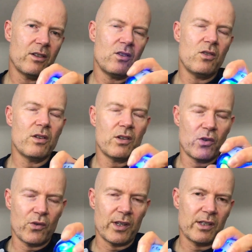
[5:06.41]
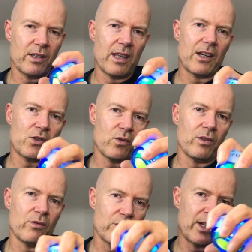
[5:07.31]
you can increase the
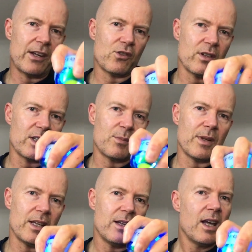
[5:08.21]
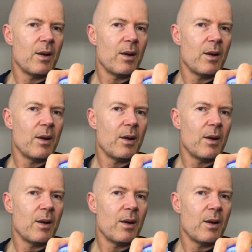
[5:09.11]
actual rotational speed.